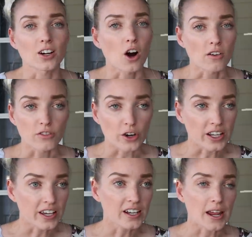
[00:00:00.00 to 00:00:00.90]

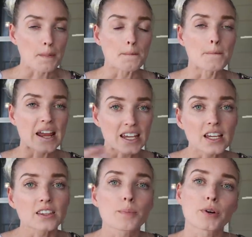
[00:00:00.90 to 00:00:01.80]
offering it and
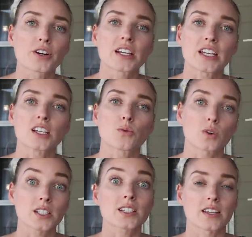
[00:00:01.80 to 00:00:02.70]
making the bird eat
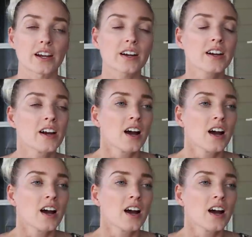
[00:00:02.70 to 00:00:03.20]
what's there.